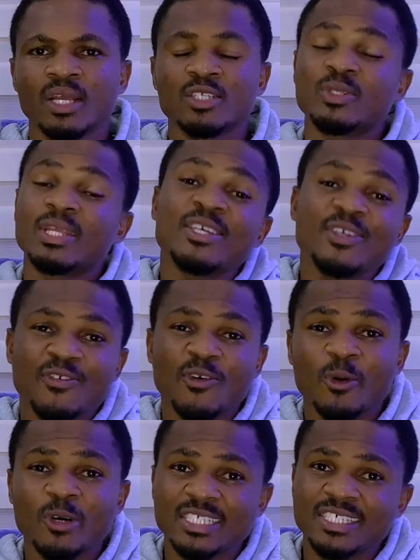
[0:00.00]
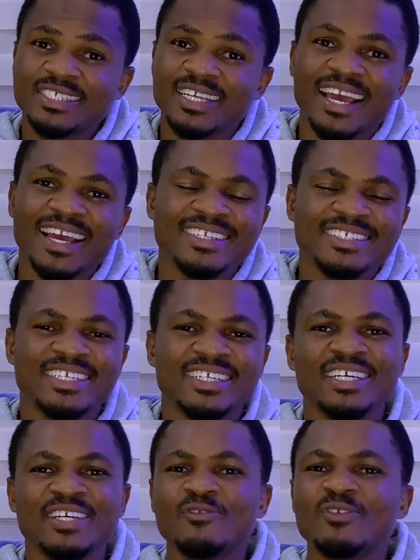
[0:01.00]
So thank you for watching, and
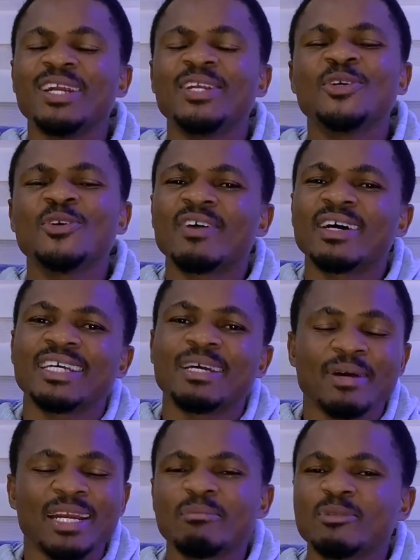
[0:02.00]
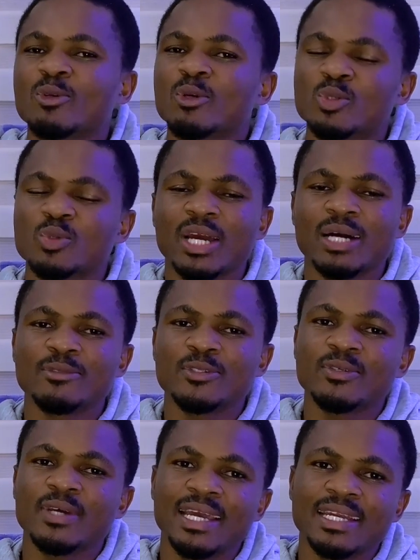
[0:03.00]
if you are new over here, my name is Godsway Amuzu,
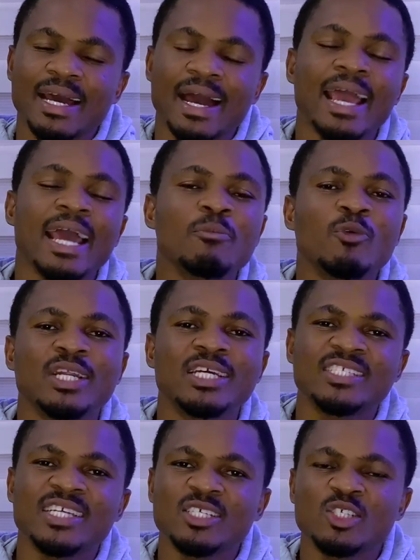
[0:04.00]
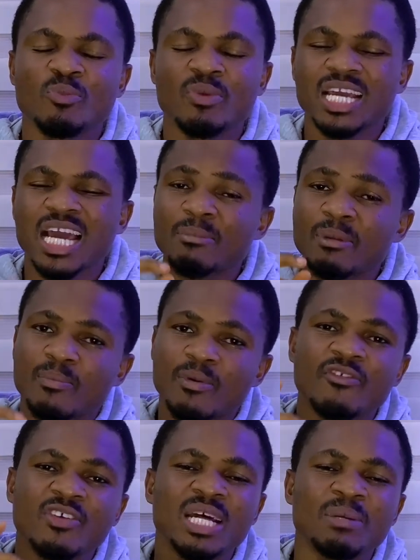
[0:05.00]
and I am on a journey to become a
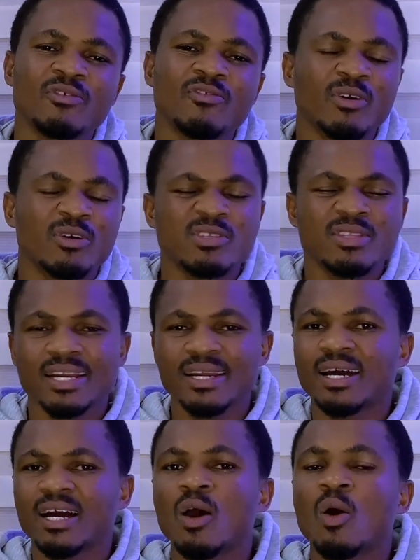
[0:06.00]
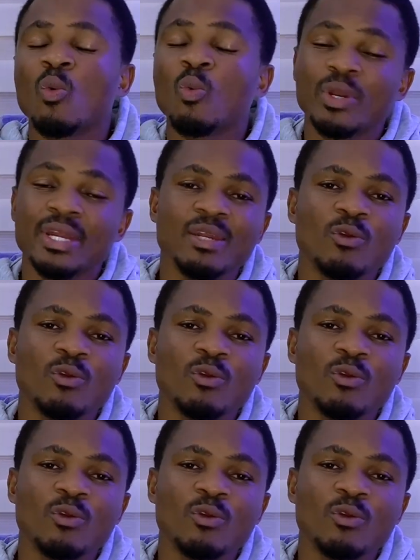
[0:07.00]
profitable Forex trader within